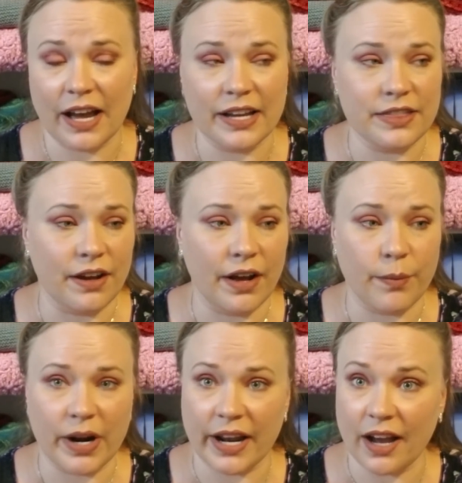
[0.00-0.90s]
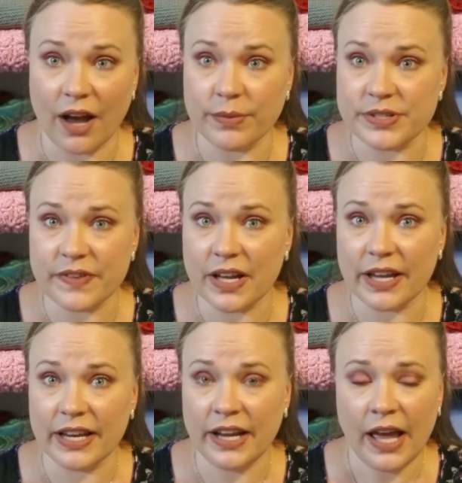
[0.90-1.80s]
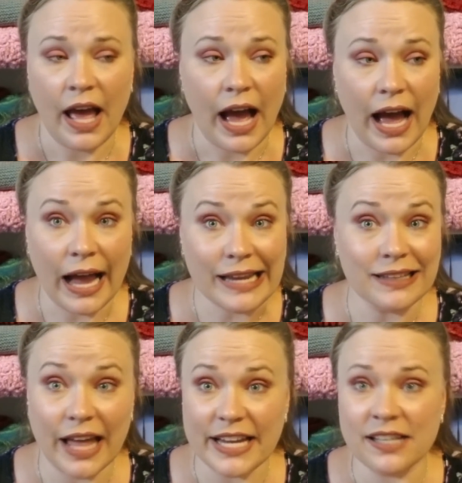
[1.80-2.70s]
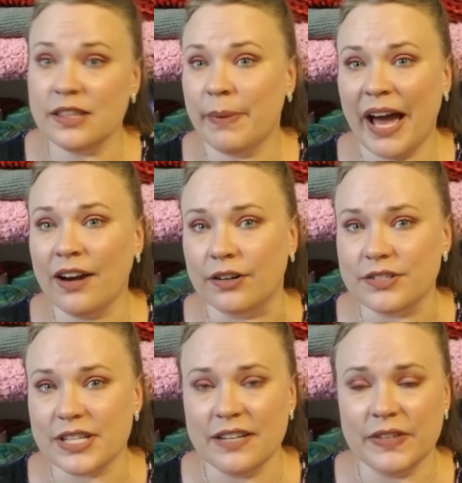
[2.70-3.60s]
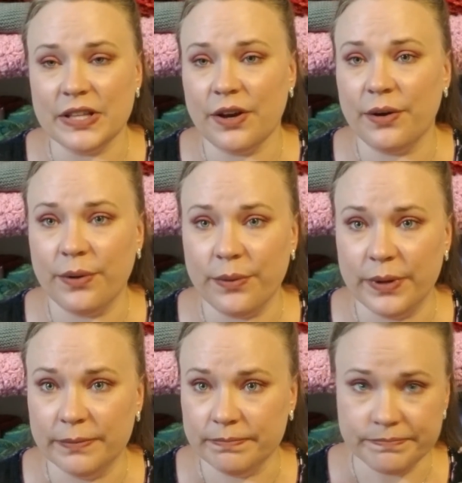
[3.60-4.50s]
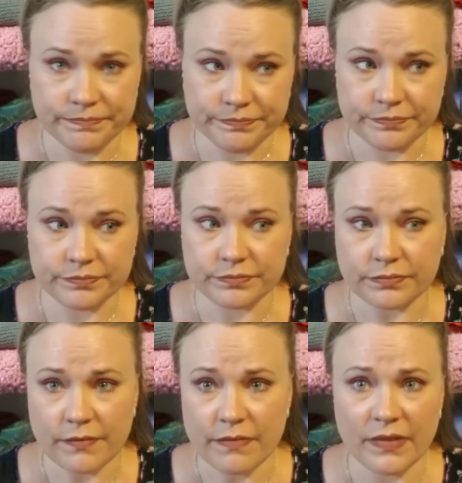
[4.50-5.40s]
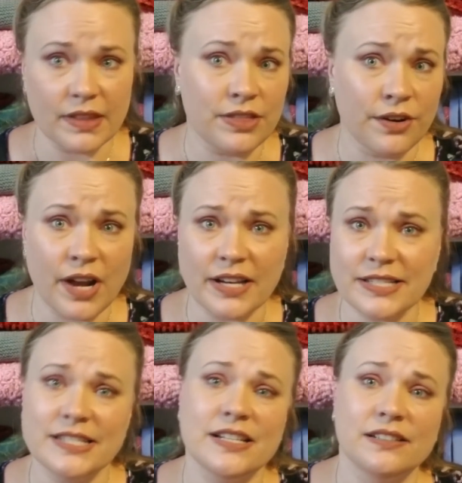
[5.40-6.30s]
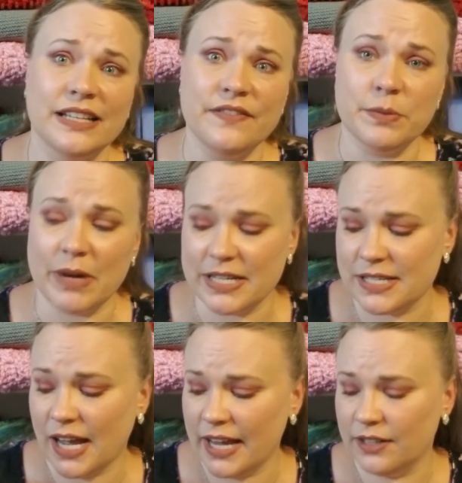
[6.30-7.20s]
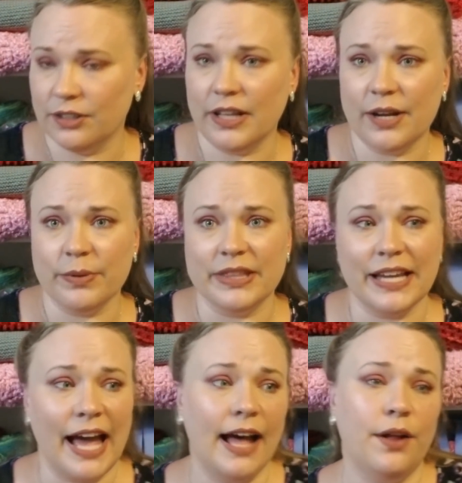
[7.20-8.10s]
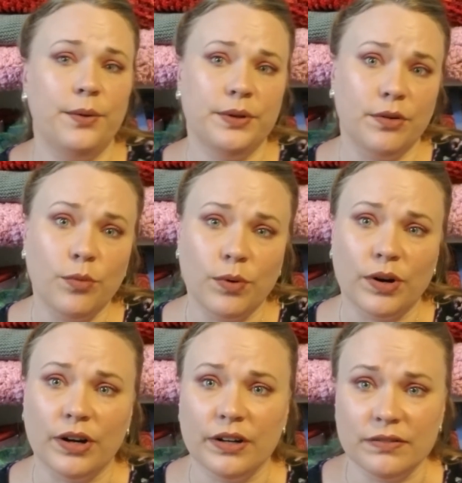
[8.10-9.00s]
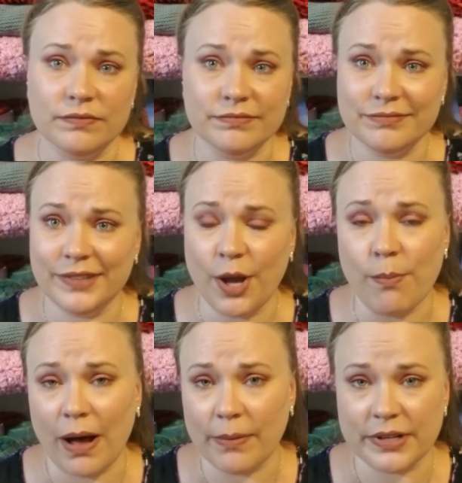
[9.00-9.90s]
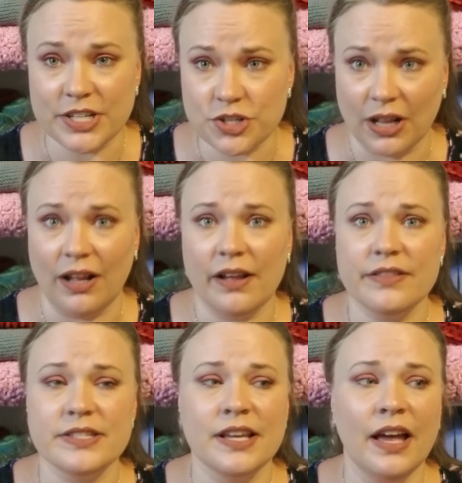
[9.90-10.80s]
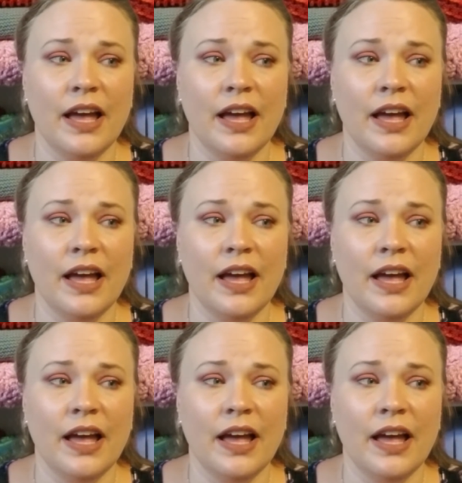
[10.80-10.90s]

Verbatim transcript: I thought what I got was fine. I like the patterns, even though they're not necessarily even my style, like with the cowl or, you know, bobble dishcloths.